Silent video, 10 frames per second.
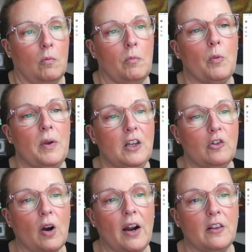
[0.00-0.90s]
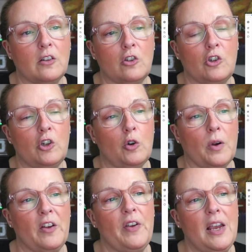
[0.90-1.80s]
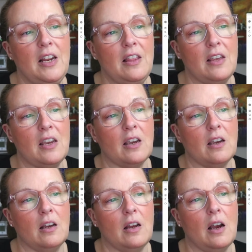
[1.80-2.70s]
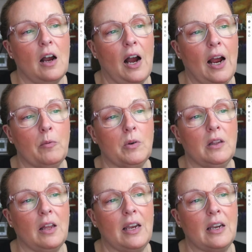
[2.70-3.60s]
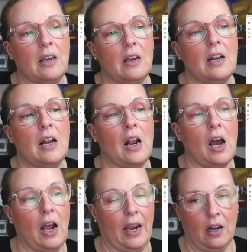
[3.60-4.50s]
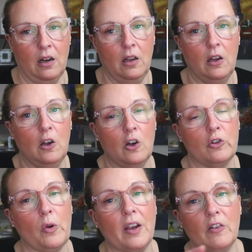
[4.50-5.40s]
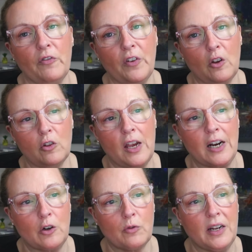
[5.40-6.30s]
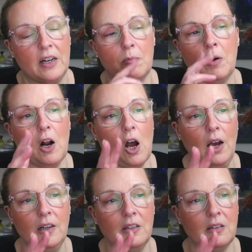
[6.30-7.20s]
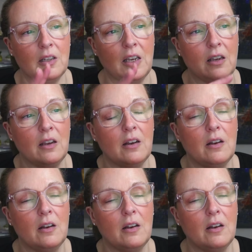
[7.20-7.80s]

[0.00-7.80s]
but we can try this too. If anything, I would like 9 so I can fill out that grid. But honestly,